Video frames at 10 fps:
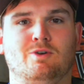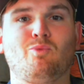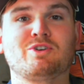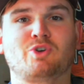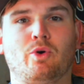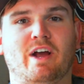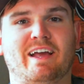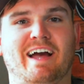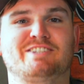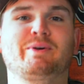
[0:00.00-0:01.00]
What's going on,
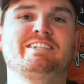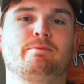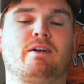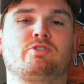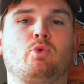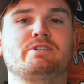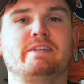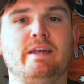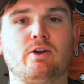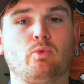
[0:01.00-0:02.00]
guys? Twig and Timber Outdoors
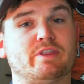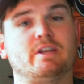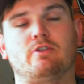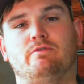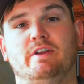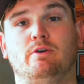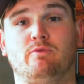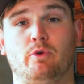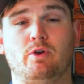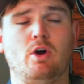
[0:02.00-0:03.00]
here with another video
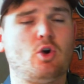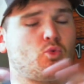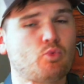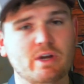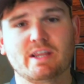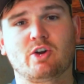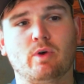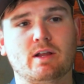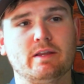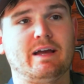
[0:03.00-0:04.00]
for you. Really
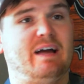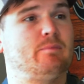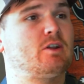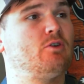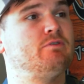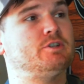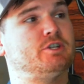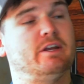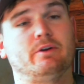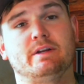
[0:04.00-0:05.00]
quickly, I'm gonna go
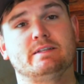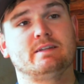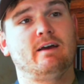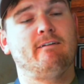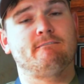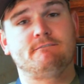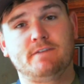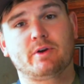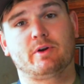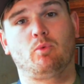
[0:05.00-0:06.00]
fishing here. It is
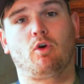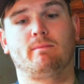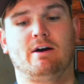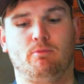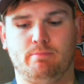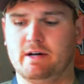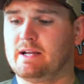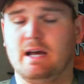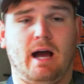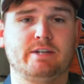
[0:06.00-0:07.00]
very warm out,
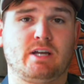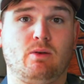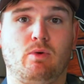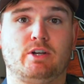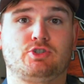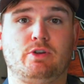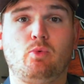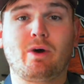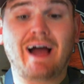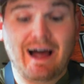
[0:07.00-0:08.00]
but I just kinda wanna show you
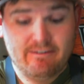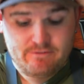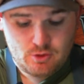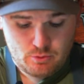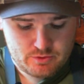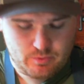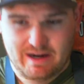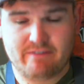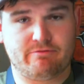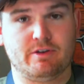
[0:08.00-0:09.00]
what I use
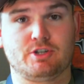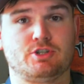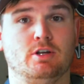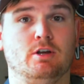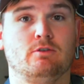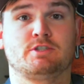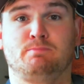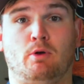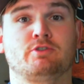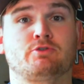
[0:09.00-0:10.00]
when I fish
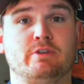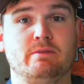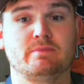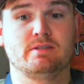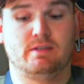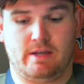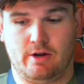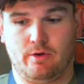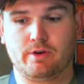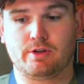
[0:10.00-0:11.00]
small streams
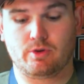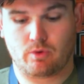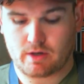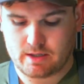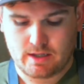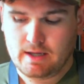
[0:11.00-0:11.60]
here in New York.